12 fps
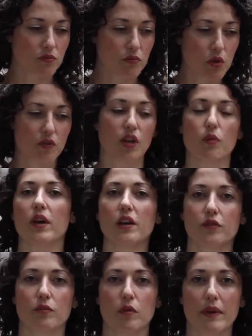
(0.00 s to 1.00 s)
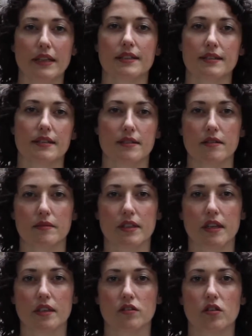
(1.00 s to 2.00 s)
moving away from romanticism
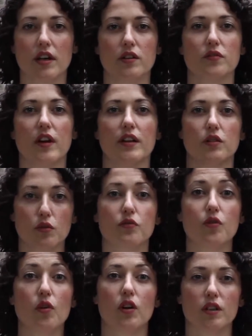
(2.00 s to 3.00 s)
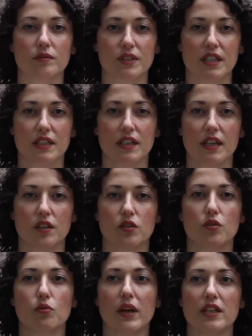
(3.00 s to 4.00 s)
and trying to find new forms and
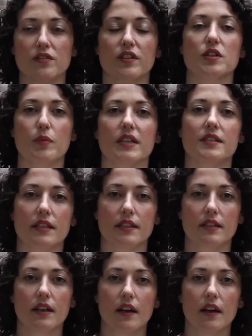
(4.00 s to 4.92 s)
new ways of expressing